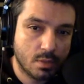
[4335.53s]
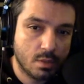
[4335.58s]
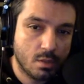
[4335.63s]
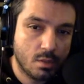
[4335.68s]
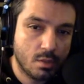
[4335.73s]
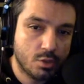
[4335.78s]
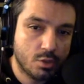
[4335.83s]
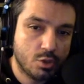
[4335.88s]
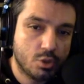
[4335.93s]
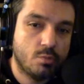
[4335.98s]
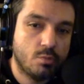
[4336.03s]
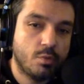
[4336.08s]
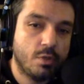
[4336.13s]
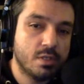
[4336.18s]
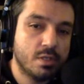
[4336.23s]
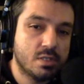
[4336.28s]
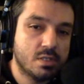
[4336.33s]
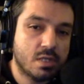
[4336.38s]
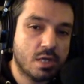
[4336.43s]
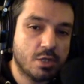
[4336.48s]
Should bring
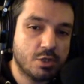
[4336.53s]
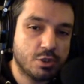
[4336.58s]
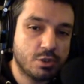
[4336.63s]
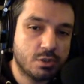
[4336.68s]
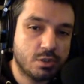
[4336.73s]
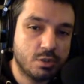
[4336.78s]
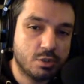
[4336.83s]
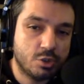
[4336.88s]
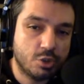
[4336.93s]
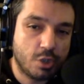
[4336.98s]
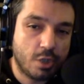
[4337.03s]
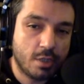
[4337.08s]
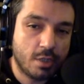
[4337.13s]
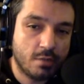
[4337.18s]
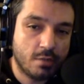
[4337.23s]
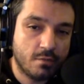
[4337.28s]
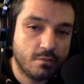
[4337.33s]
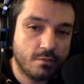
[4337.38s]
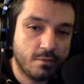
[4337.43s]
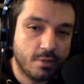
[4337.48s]
Sasha to Jane
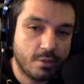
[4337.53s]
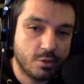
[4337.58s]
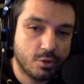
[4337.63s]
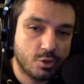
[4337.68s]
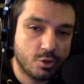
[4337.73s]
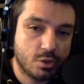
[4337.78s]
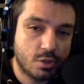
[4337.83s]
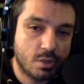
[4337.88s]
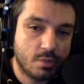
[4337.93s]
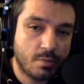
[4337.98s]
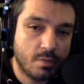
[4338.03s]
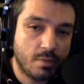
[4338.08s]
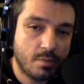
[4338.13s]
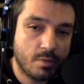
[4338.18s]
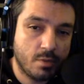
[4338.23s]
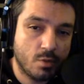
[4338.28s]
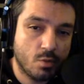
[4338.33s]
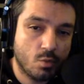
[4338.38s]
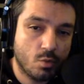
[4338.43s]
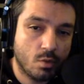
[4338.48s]
and Finch, then maybe
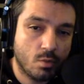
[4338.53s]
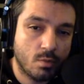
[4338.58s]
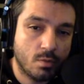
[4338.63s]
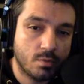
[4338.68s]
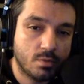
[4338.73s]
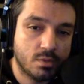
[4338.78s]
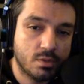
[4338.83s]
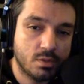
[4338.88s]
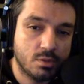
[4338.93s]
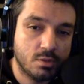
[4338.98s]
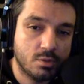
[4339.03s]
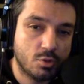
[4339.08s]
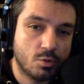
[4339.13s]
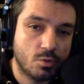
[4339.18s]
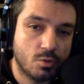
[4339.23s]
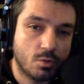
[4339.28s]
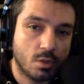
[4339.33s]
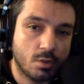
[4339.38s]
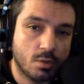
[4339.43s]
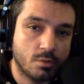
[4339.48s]
he'll warm up to
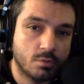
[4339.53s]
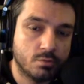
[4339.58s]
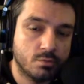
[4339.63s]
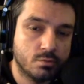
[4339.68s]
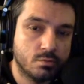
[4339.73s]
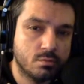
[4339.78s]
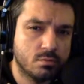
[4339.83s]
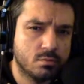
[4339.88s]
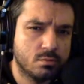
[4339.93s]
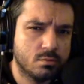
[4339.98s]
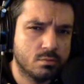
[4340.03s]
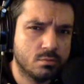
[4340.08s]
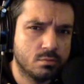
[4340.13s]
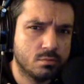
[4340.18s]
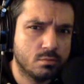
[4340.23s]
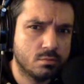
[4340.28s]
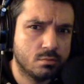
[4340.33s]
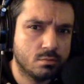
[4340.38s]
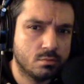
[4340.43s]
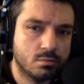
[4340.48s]
Toronto.
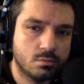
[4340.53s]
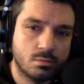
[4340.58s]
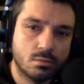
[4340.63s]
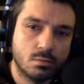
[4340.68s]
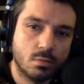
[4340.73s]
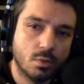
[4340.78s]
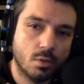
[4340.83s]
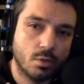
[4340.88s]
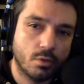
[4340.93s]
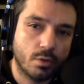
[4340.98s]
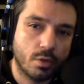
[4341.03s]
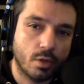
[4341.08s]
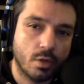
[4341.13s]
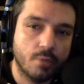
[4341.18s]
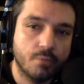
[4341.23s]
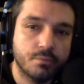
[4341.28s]
Okay.